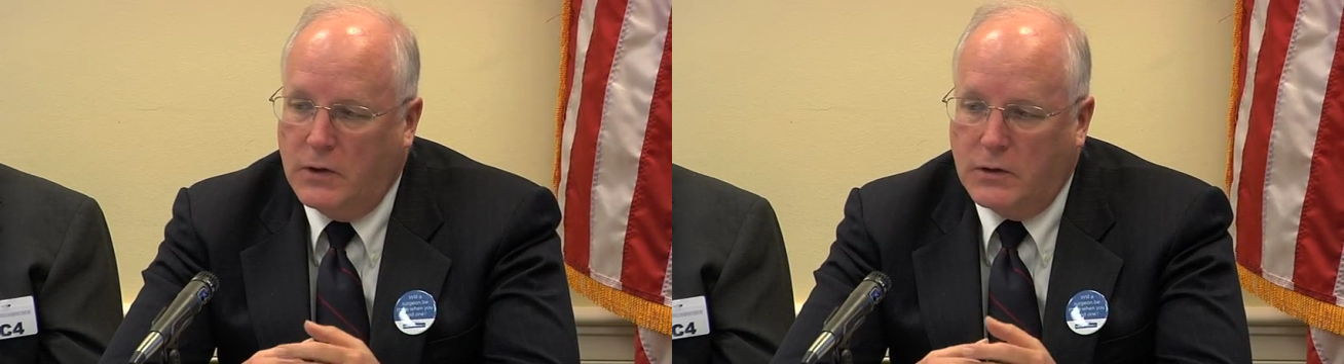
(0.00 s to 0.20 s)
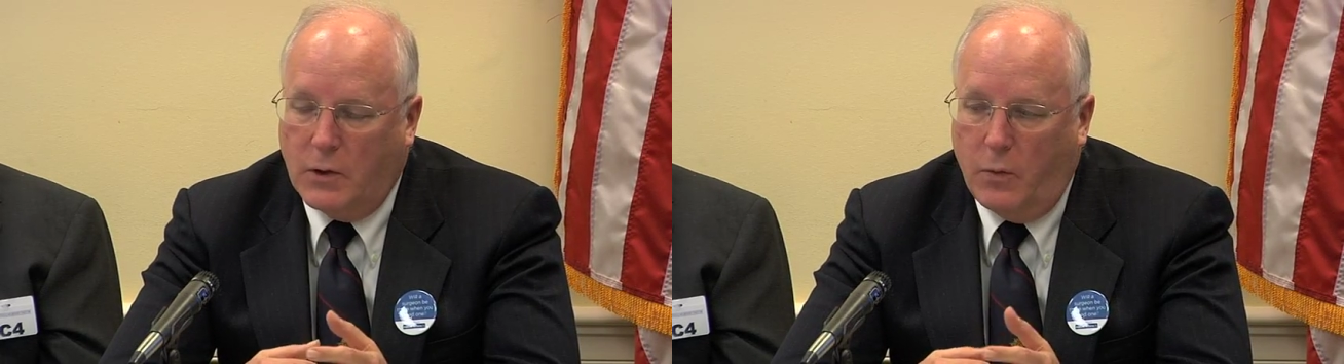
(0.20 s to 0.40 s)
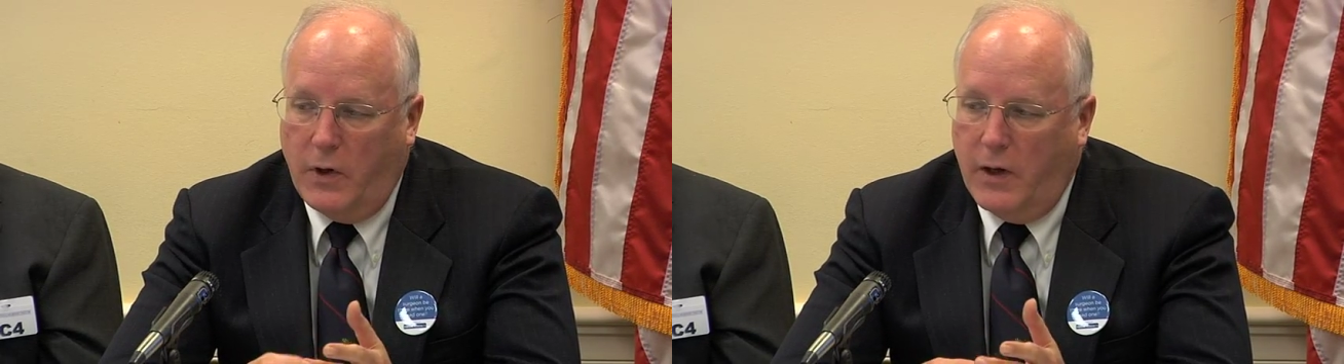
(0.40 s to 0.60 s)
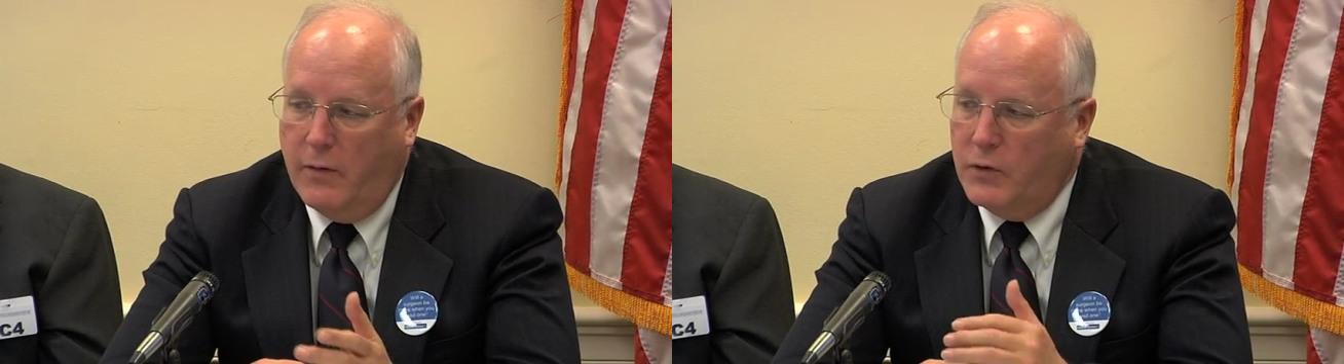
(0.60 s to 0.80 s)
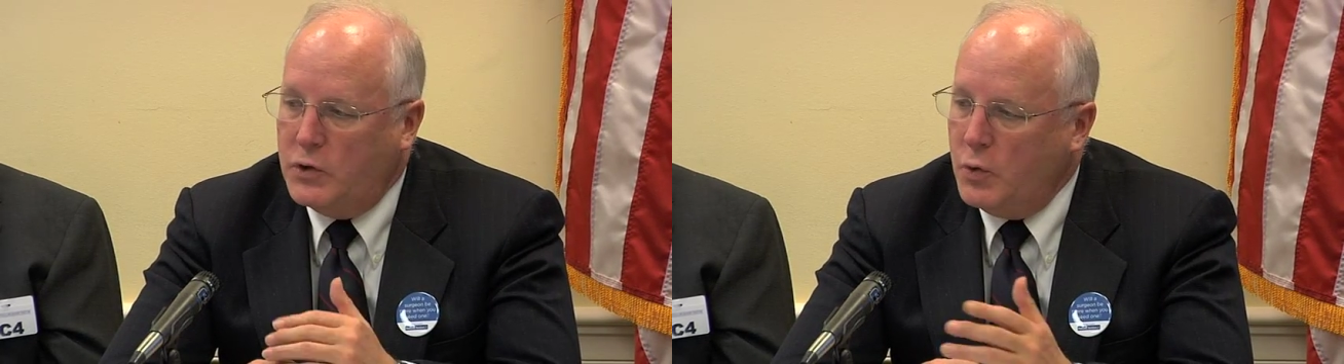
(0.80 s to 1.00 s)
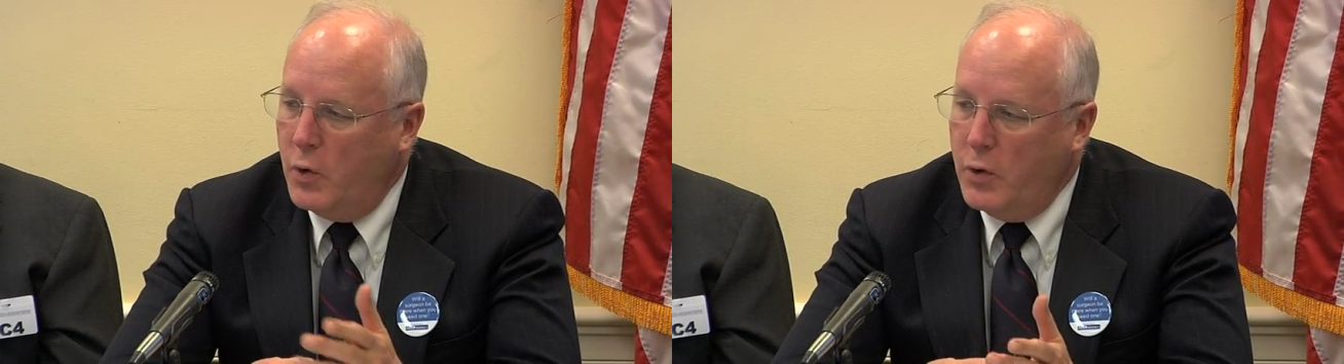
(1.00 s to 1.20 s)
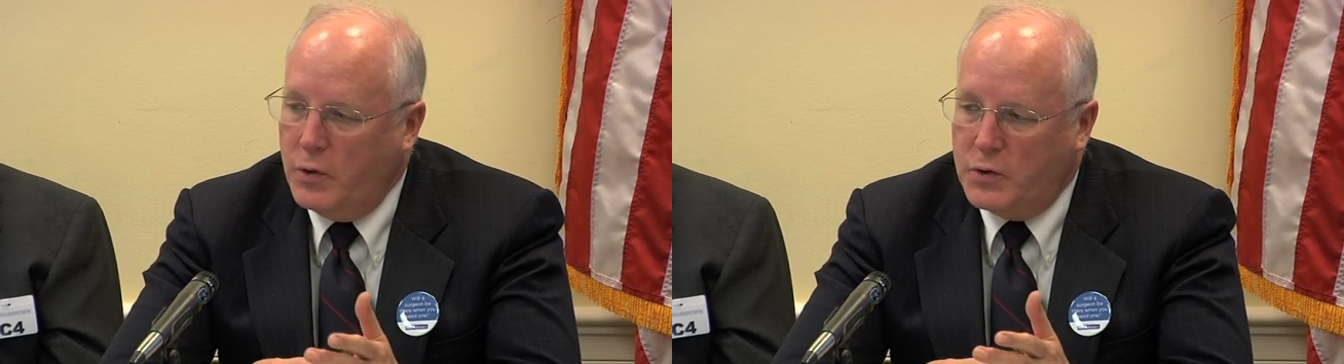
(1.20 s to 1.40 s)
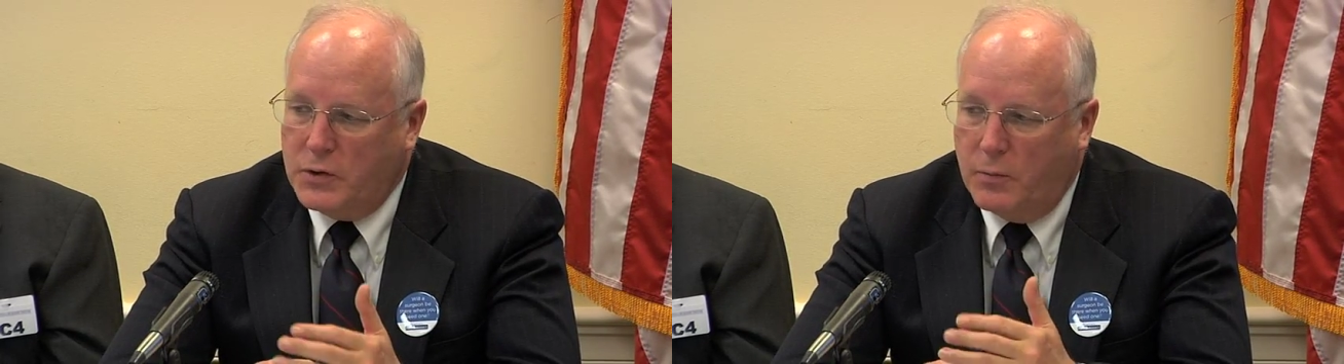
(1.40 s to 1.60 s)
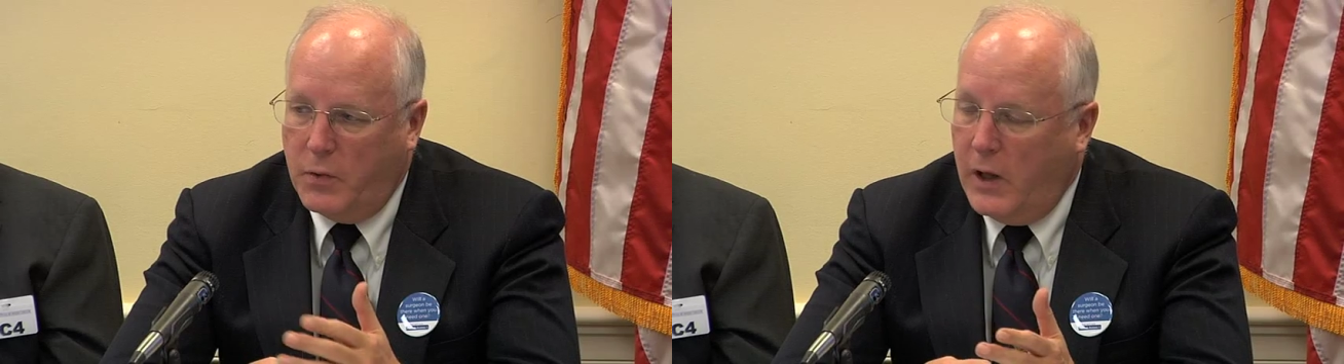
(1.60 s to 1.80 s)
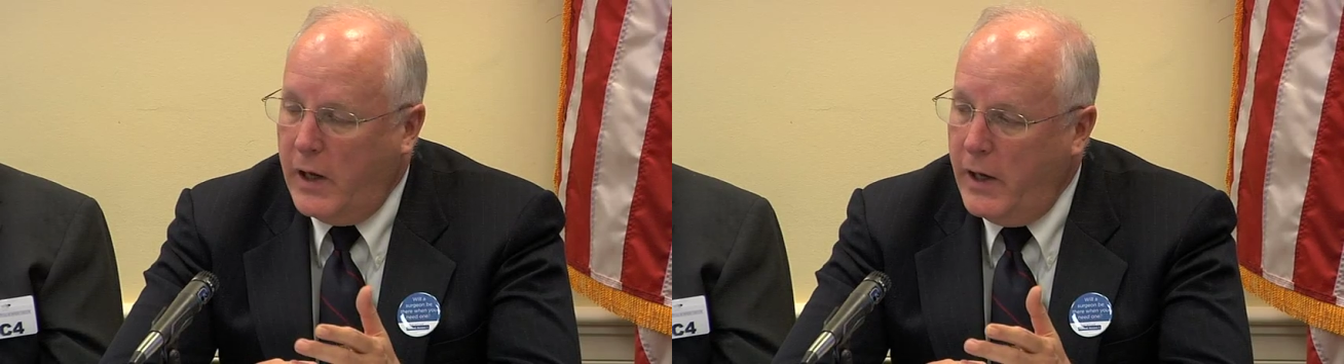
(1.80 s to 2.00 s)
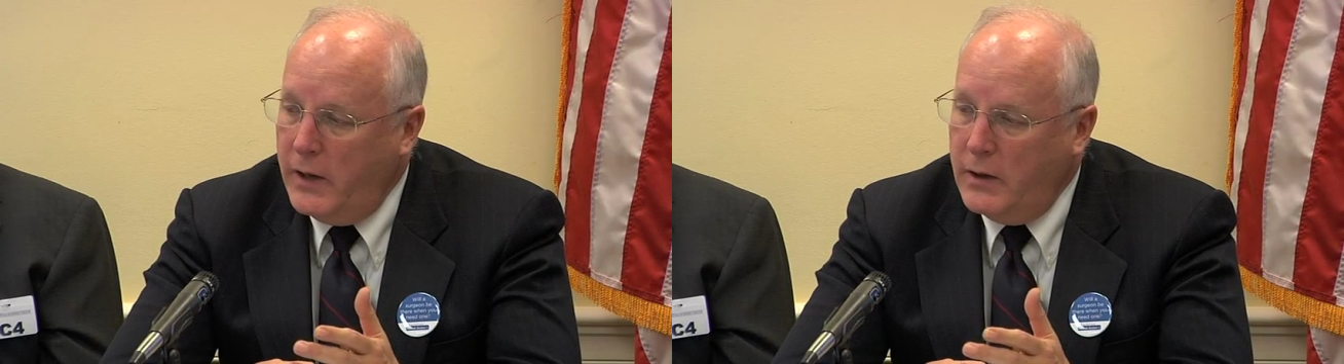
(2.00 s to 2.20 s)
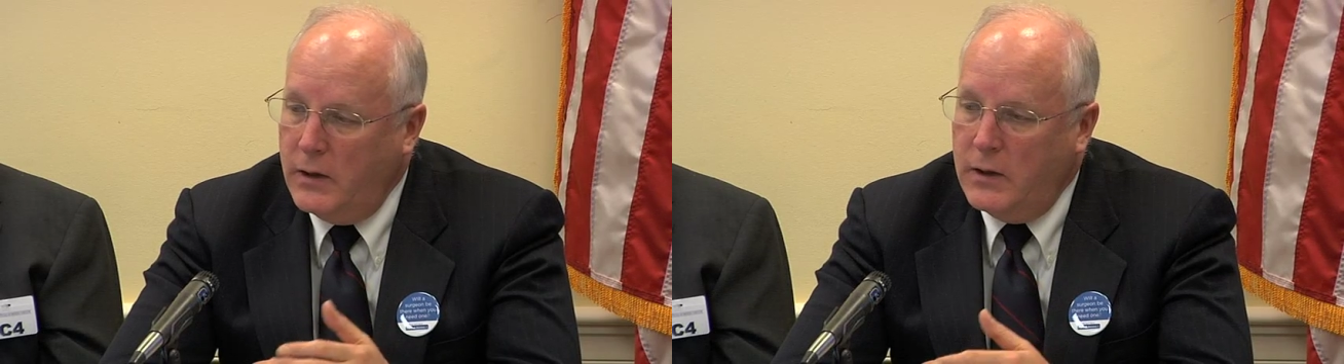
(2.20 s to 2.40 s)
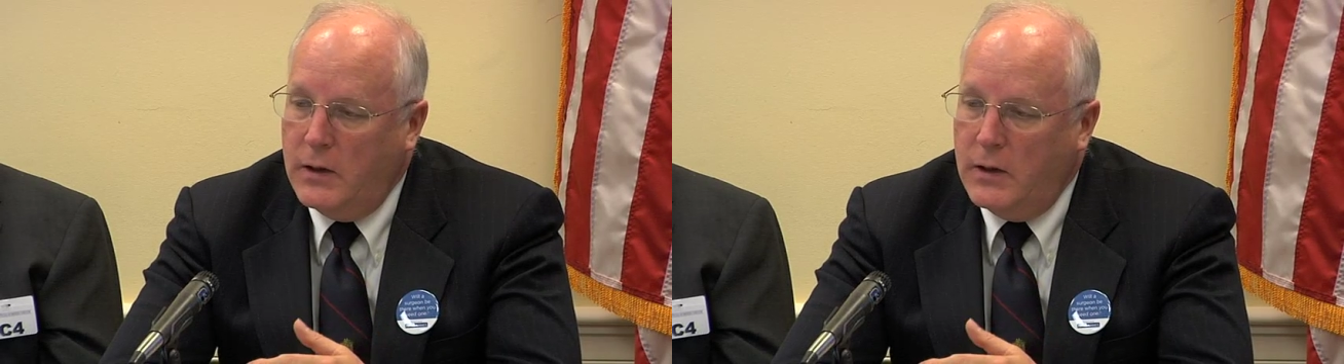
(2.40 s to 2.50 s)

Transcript: So we have a shorter supply.